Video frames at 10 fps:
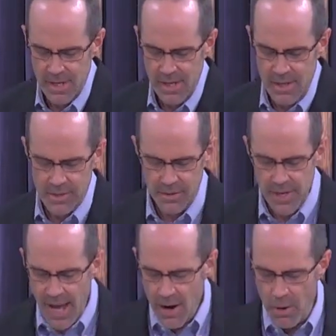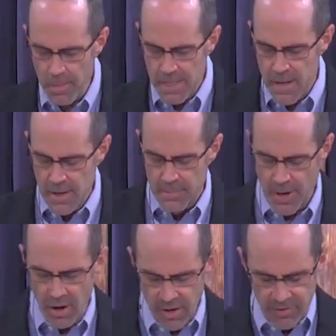So now,
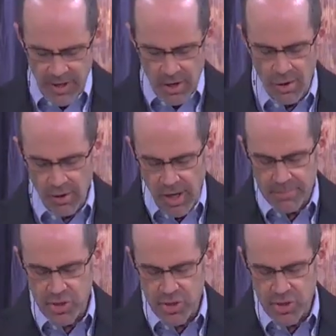Paul is going to hold up